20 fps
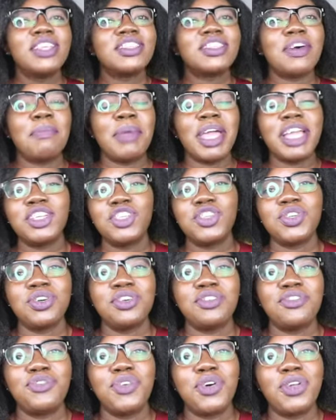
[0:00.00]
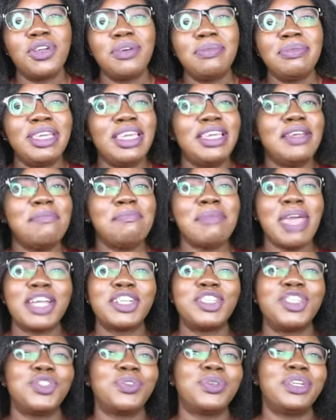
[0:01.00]
So make sure you follow me.
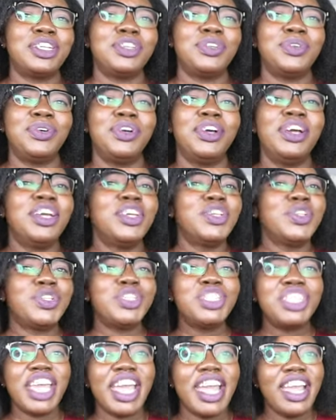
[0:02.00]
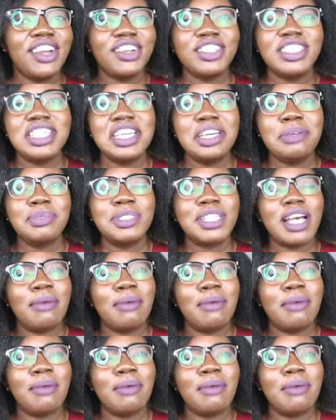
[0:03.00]
Make sure you share your tips.